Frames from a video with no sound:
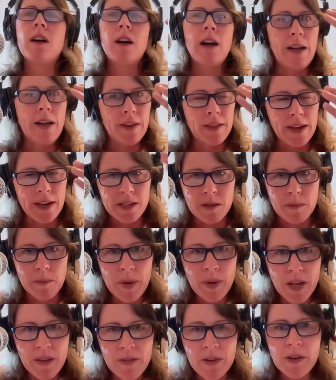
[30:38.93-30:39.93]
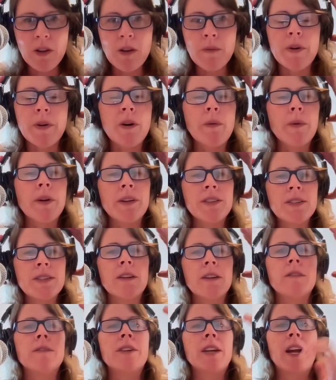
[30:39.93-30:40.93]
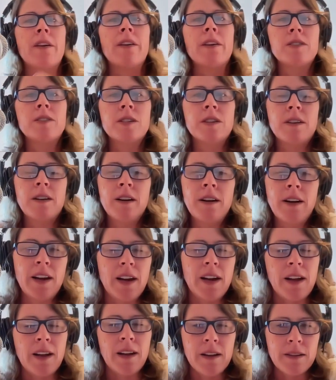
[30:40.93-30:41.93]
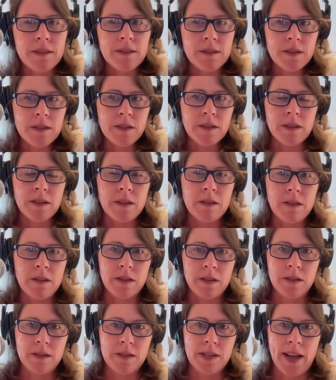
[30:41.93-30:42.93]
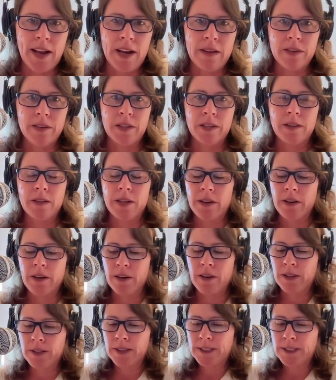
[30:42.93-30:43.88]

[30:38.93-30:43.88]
I think that is a pivotal moment of character and the sign of a good leader.